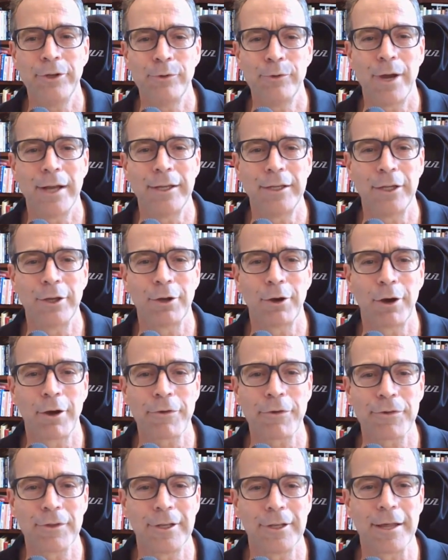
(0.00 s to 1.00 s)
new IT
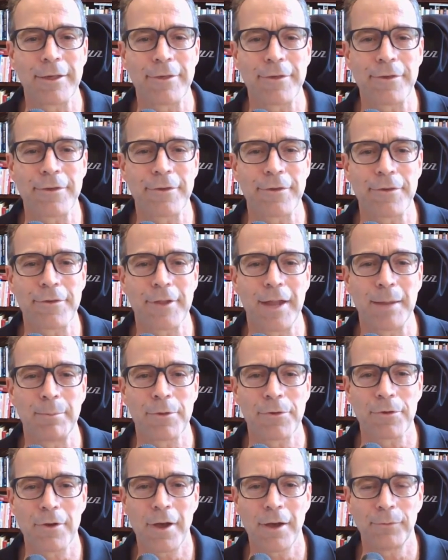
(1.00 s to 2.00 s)
costs to license this type
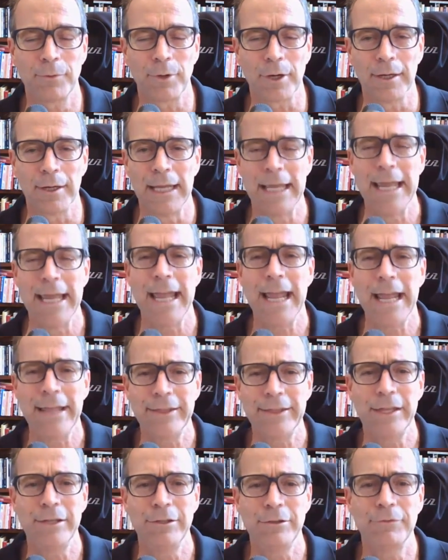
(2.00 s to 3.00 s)
of software,
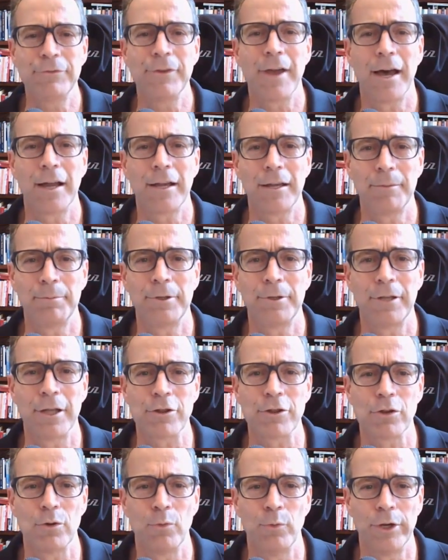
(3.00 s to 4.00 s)
and then you've got a
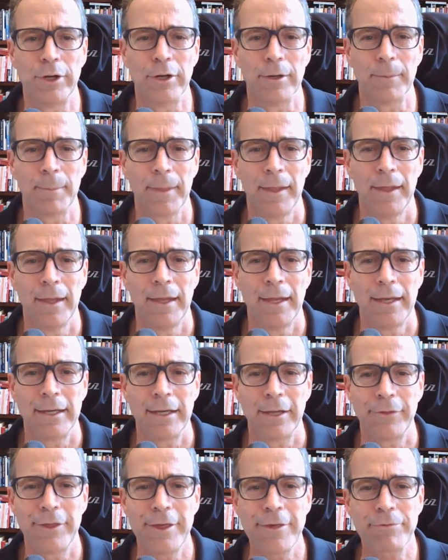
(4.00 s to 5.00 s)
potential winner.
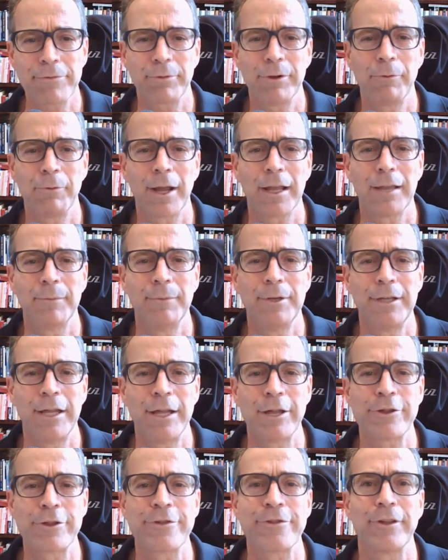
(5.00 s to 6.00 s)
Now, these three
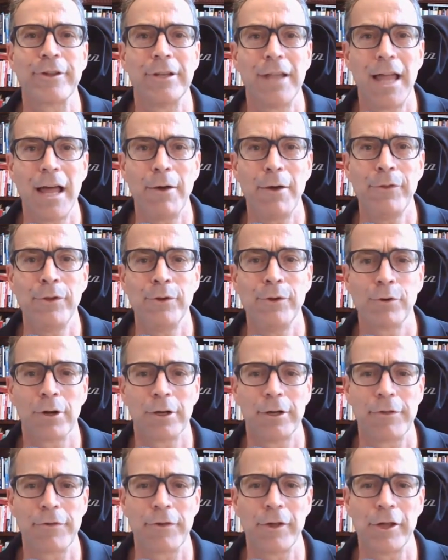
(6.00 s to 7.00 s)
recommendations allow the
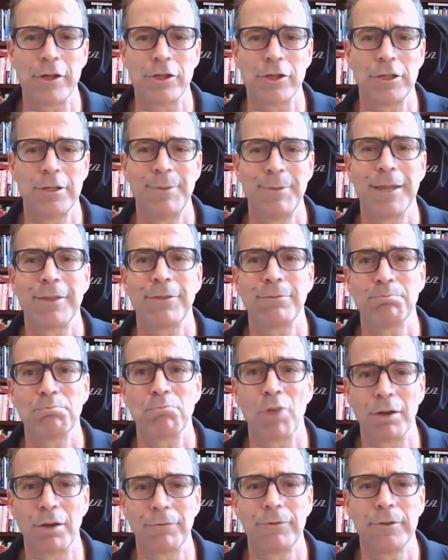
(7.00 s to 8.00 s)
organization to make
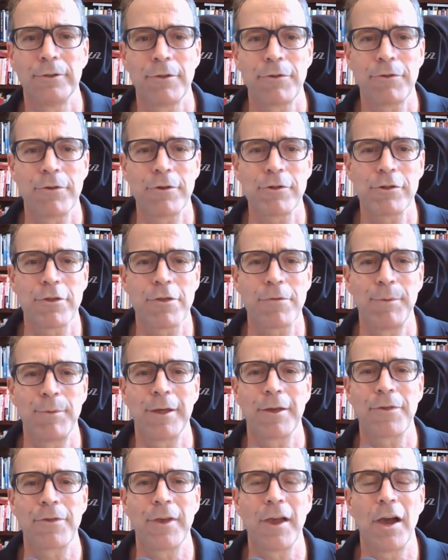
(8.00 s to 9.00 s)
thoughtful decisions
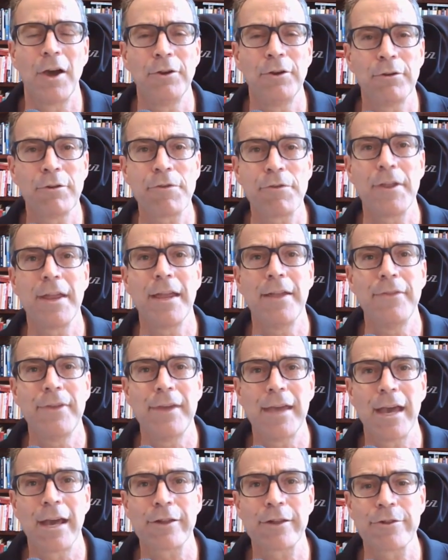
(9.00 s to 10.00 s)
because they understand
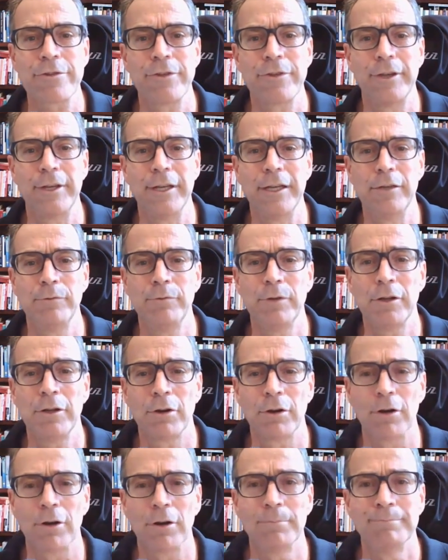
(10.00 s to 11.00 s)
the actions that need to
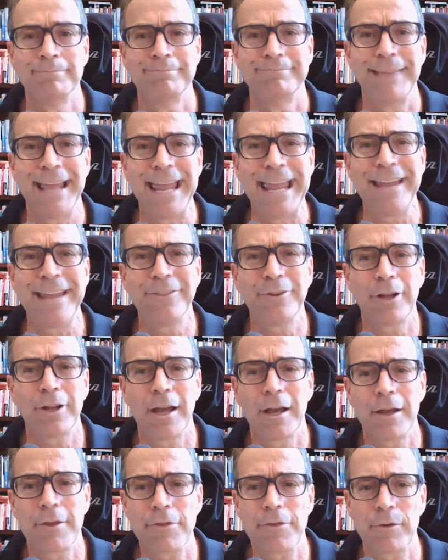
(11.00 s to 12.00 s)
occur and their
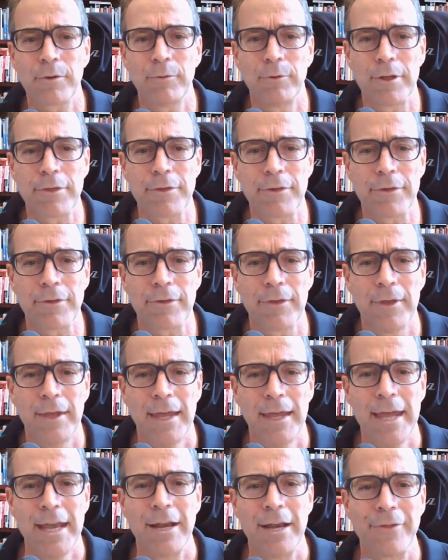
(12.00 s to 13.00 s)
consequences.
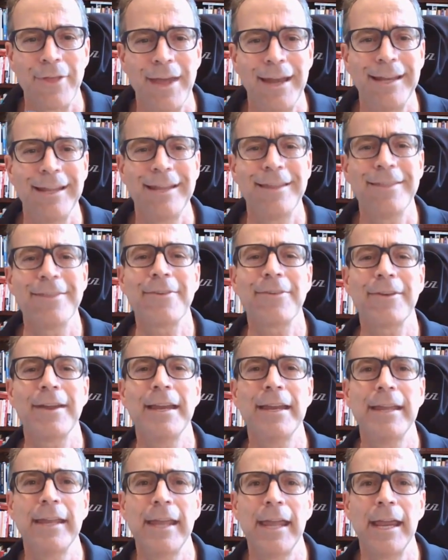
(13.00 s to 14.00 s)
Now, that
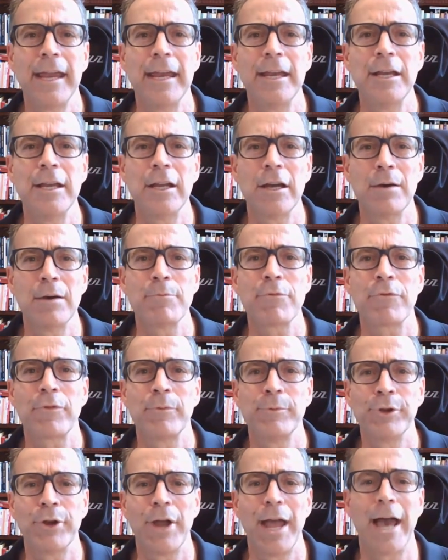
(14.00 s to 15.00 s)
insight gain comes
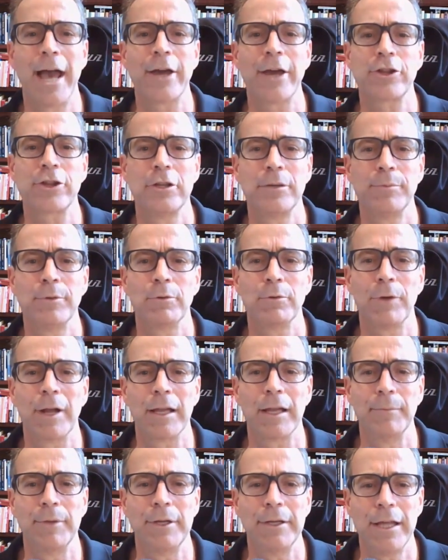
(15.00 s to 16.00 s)
from your actionable
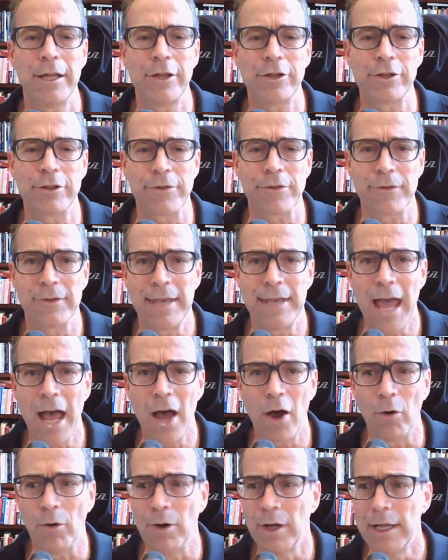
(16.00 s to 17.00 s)
recommendations.
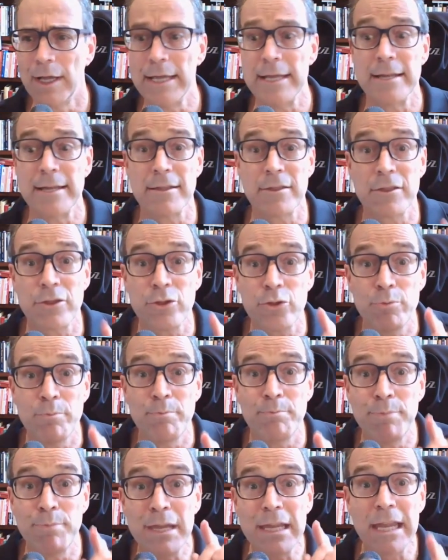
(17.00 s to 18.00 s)
Now,
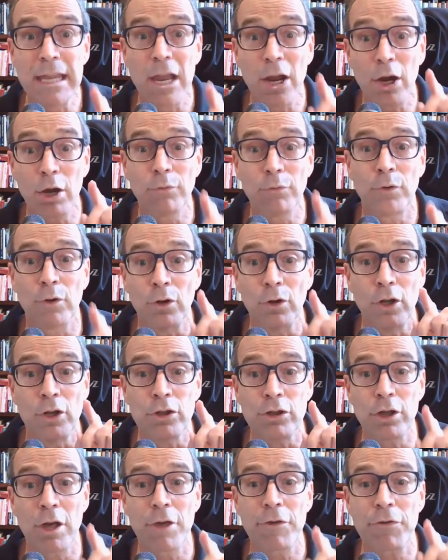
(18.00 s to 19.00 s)
be careful.
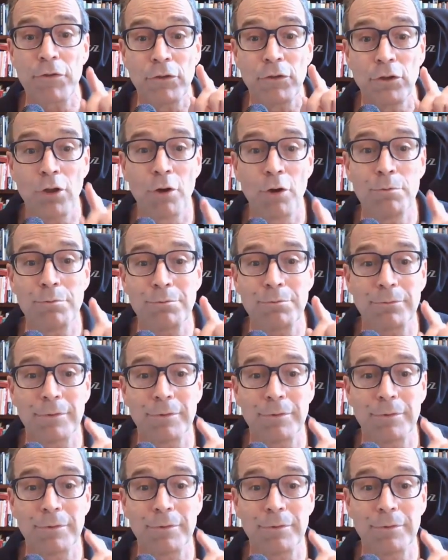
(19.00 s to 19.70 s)
Just don't